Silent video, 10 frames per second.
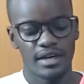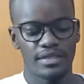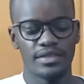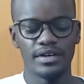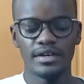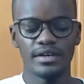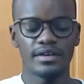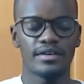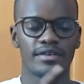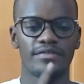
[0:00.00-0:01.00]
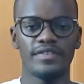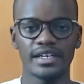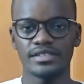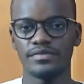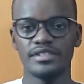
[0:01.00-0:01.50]
the
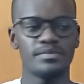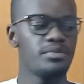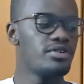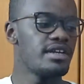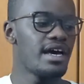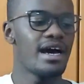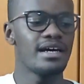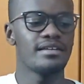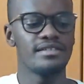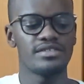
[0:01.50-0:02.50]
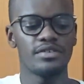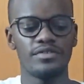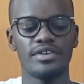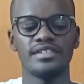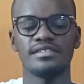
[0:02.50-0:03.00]
flex of this board and the
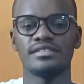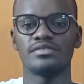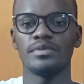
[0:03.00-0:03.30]
soft rises as